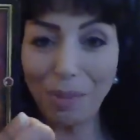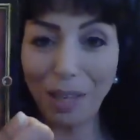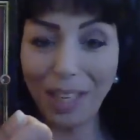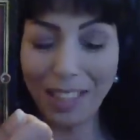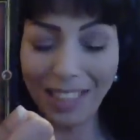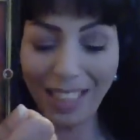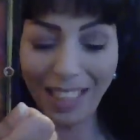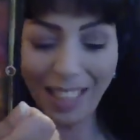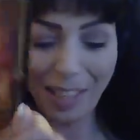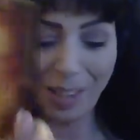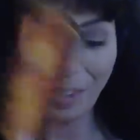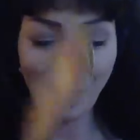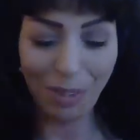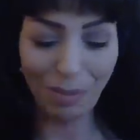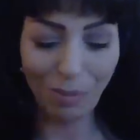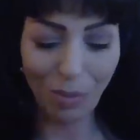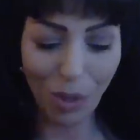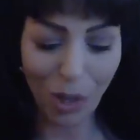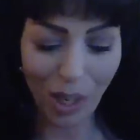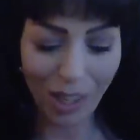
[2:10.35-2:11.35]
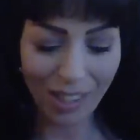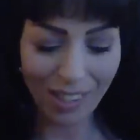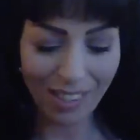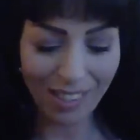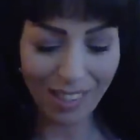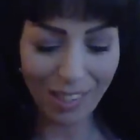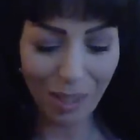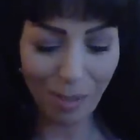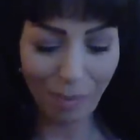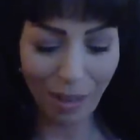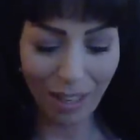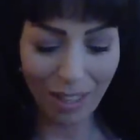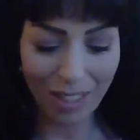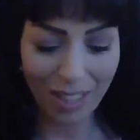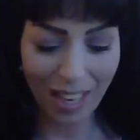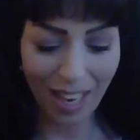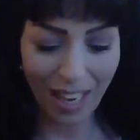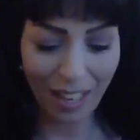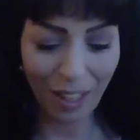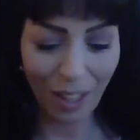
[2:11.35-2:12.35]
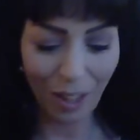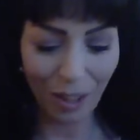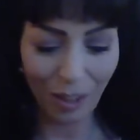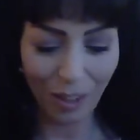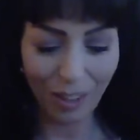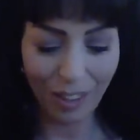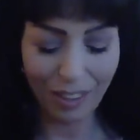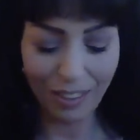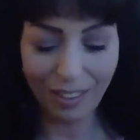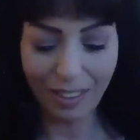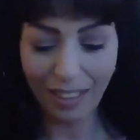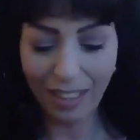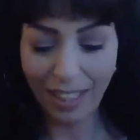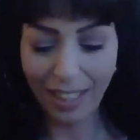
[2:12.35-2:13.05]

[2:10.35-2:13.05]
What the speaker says: by the Ace of Wands. Spectacular.